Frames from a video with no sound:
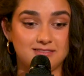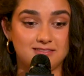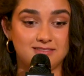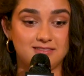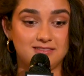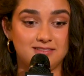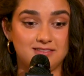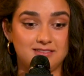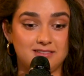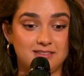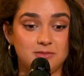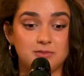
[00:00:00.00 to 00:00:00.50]

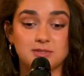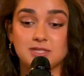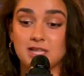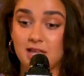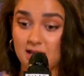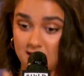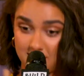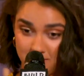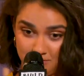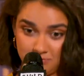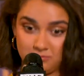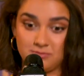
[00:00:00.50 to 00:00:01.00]
He was
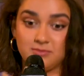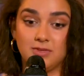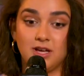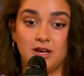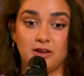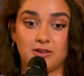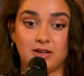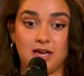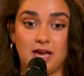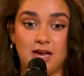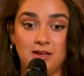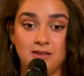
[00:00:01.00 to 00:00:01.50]
like,
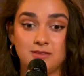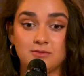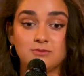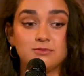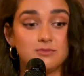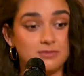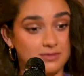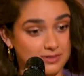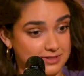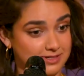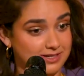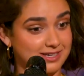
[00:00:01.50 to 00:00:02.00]
okay,
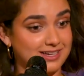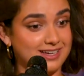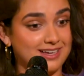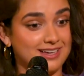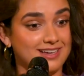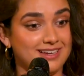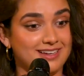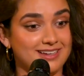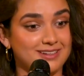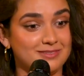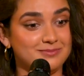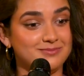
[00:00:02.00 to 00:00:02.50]

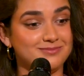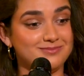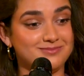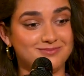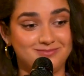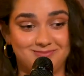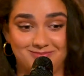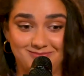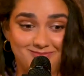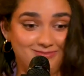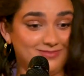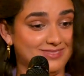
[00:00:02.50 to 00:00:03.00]

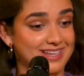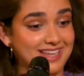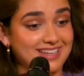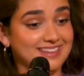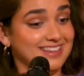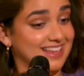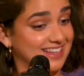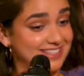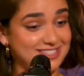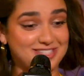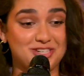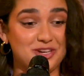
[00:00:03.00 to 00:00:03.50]

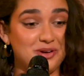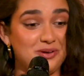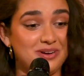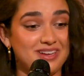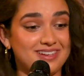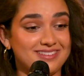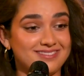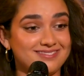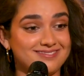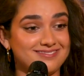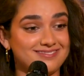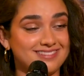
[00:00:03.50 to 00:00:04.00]
let's do
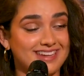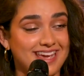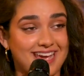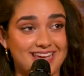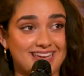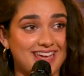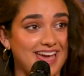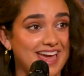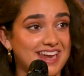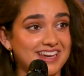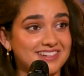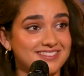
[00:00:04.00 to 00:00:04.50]
it. Kay
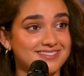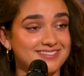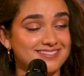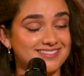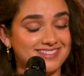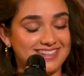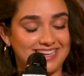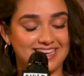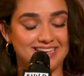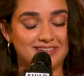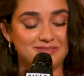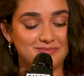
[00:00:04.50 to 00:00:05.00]
Cannon.
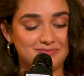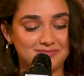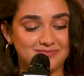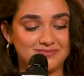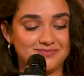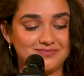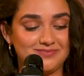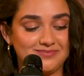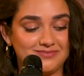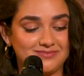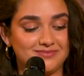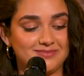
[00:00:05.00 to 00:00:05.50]
Yeah.
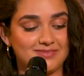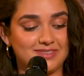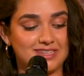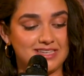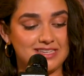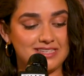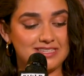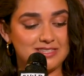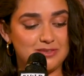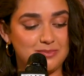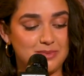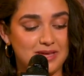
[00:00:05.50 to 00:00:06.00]

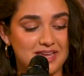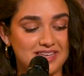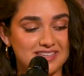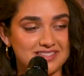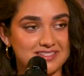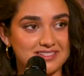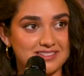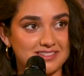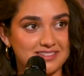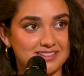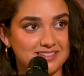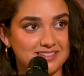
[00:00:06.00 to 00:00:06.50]
He's the best.